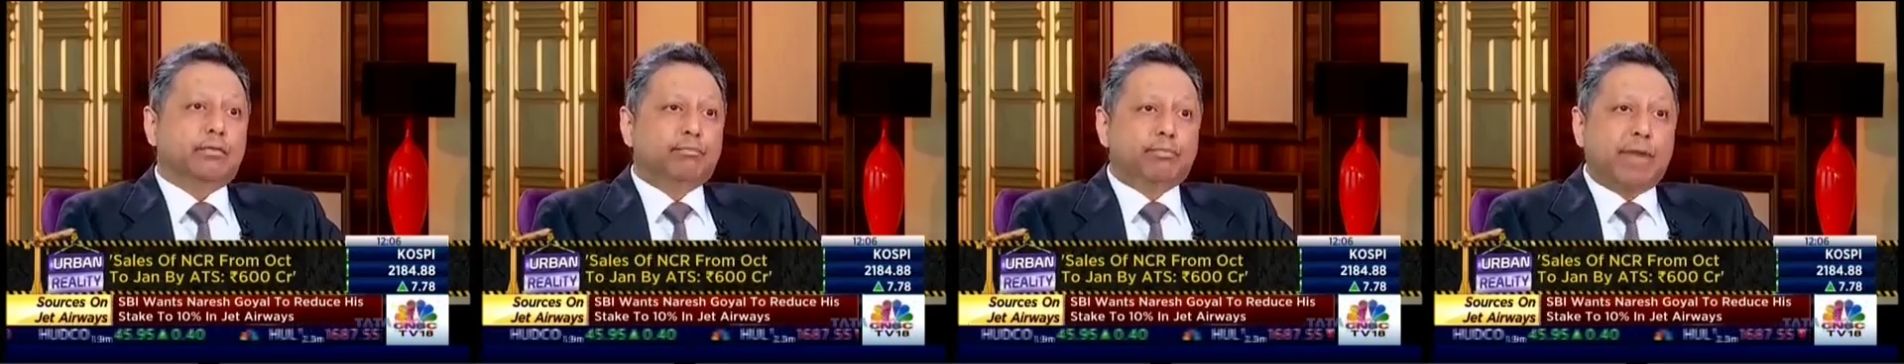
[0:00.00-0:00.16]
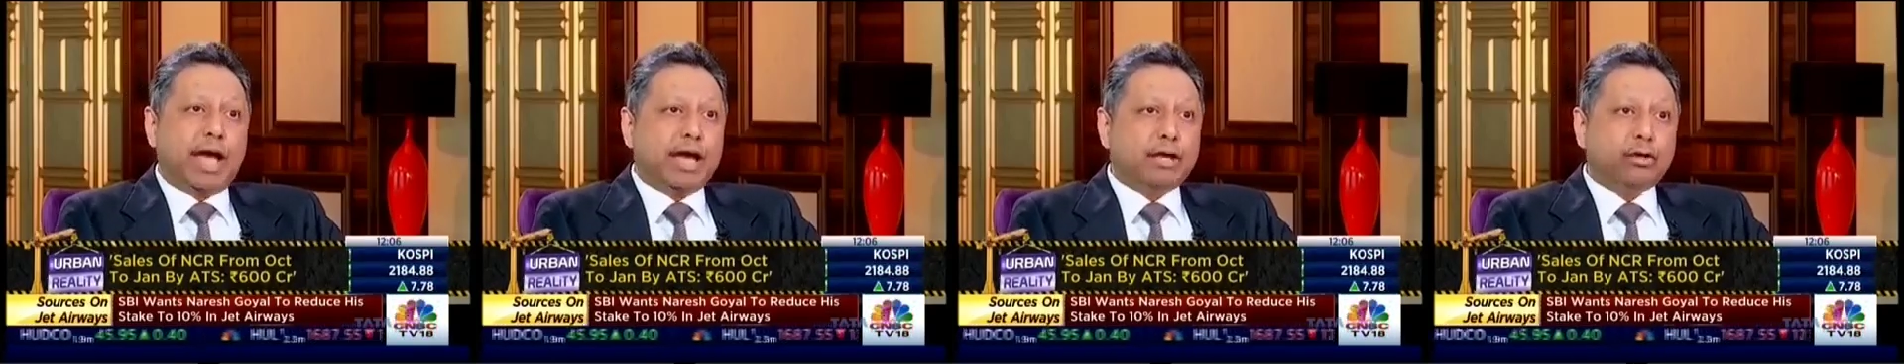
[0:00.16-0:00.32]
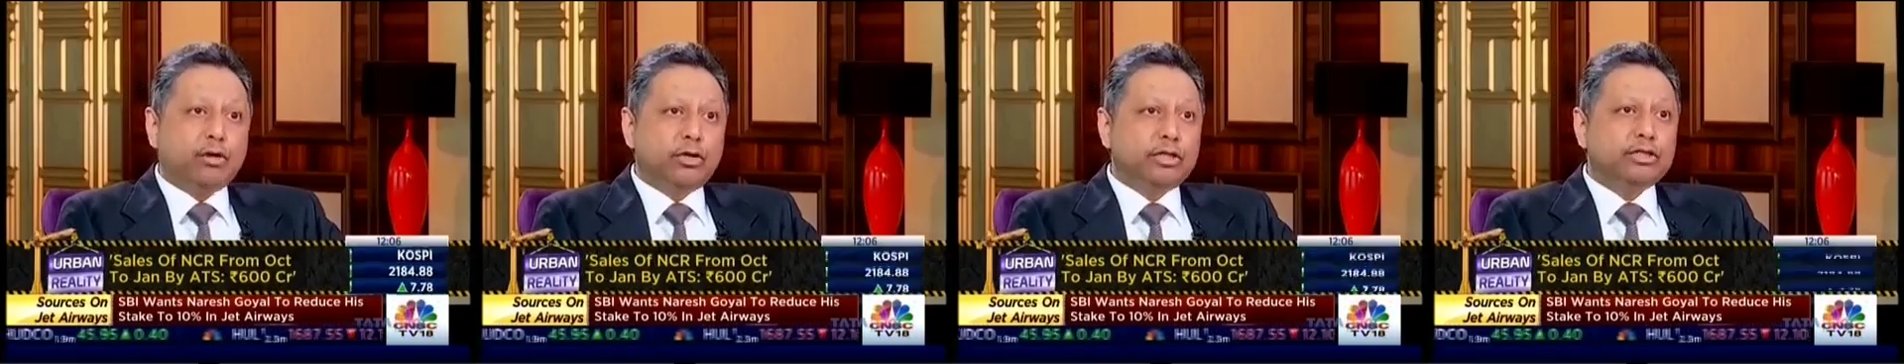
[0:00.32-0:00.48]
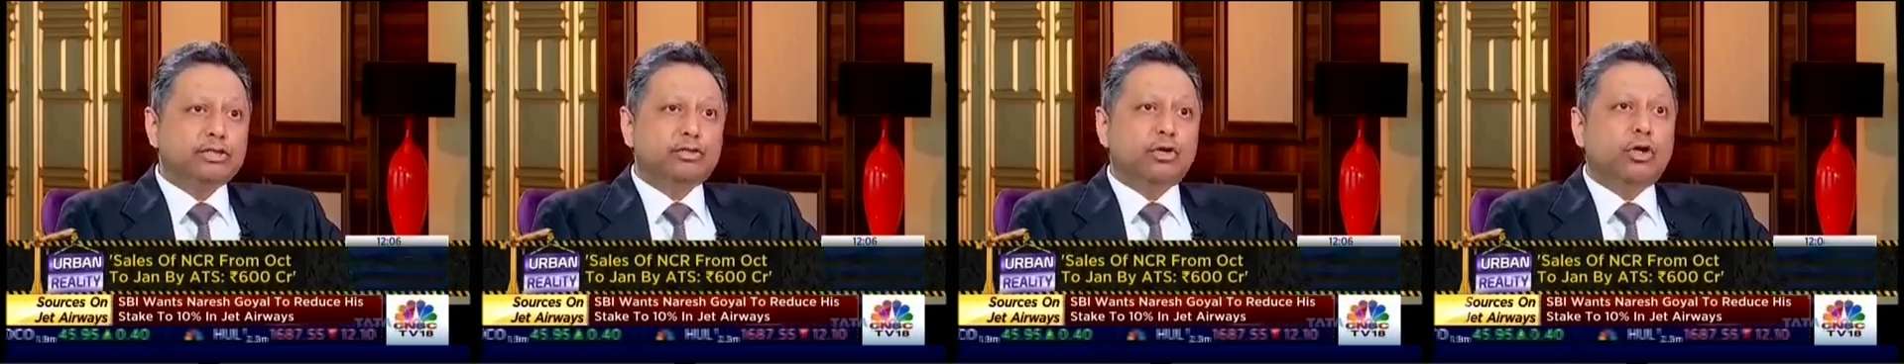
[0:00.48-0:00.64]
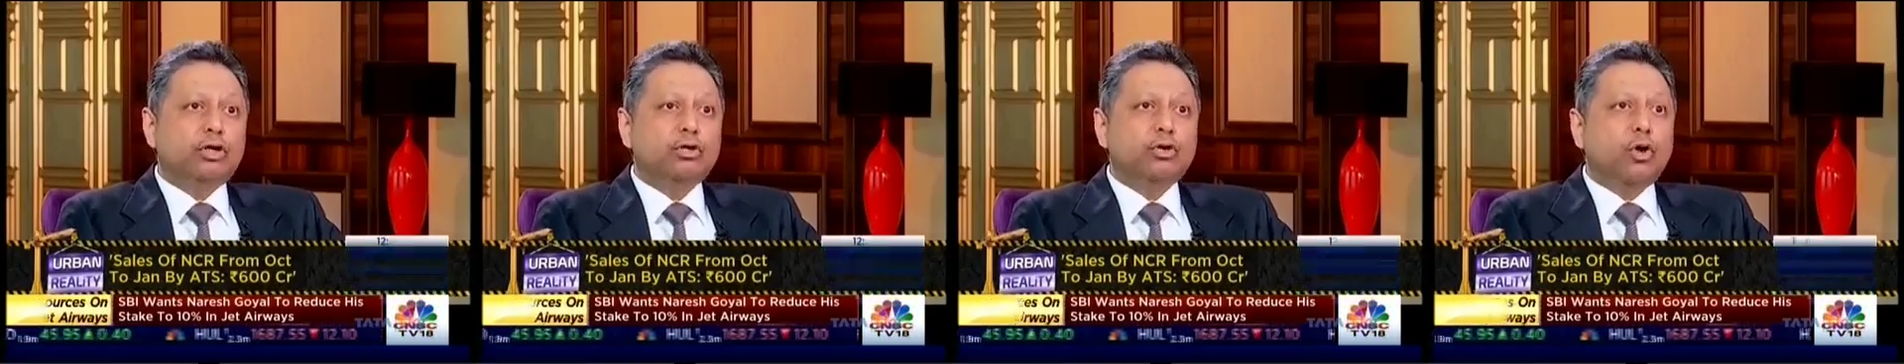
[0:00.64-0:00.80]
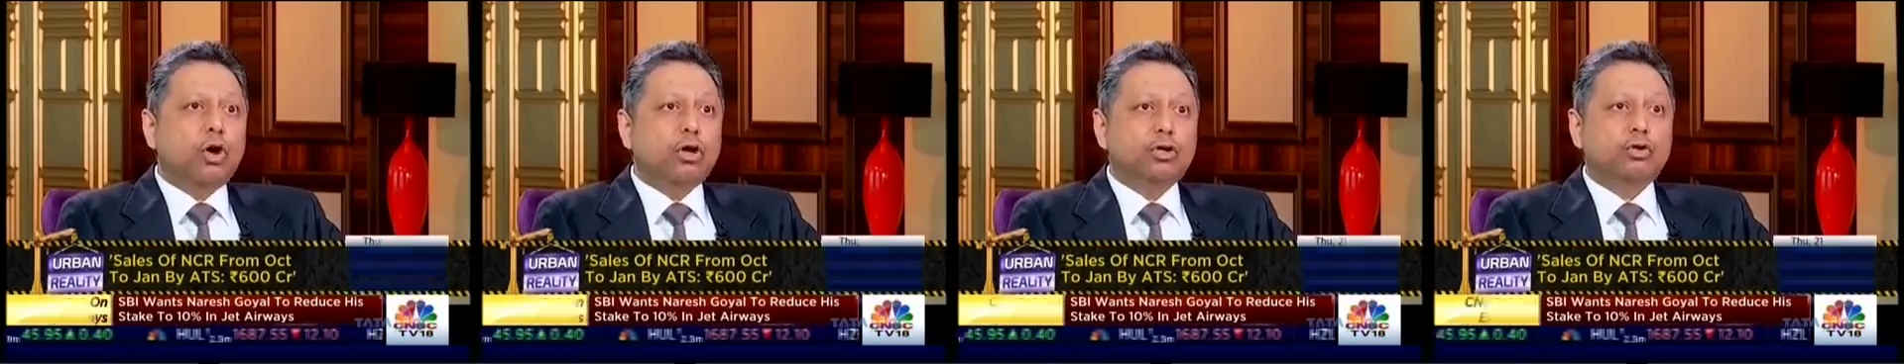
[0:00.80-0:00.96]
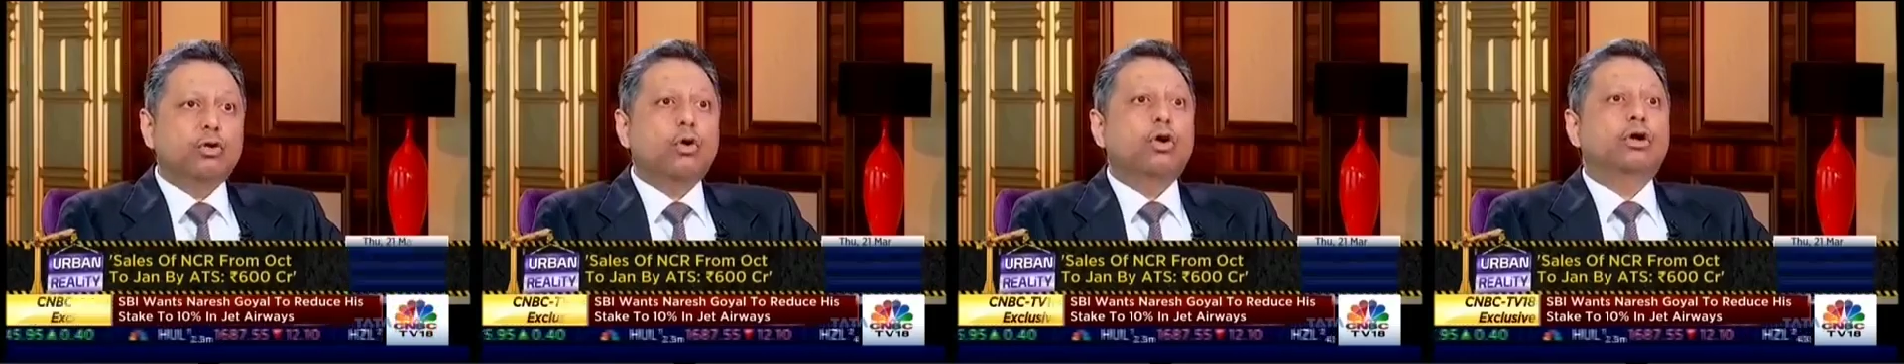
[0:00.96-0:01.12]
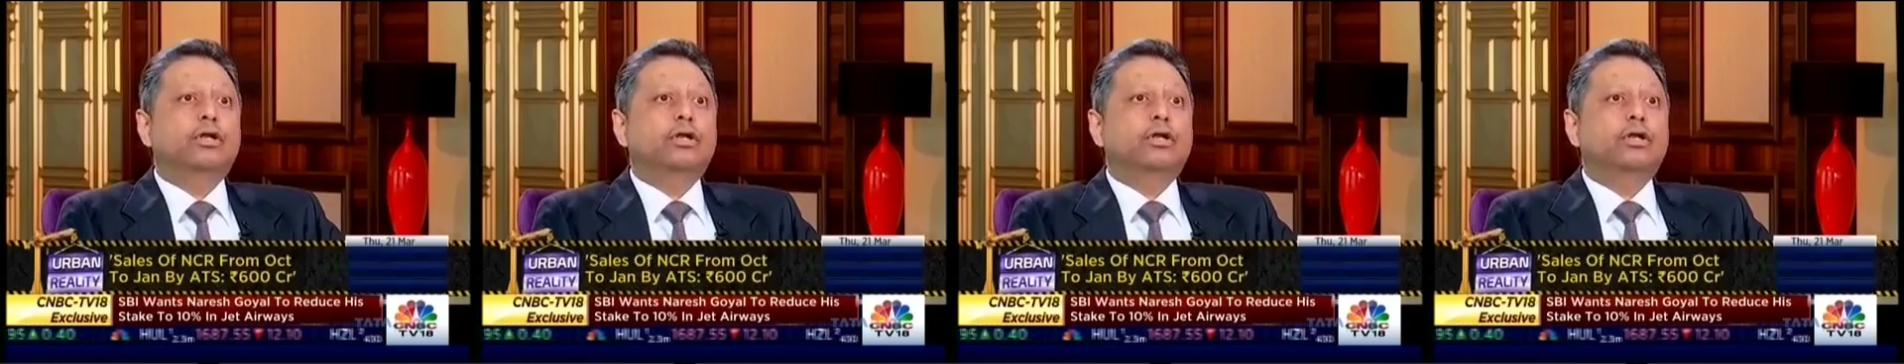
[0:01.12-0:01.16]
Bangalore has not got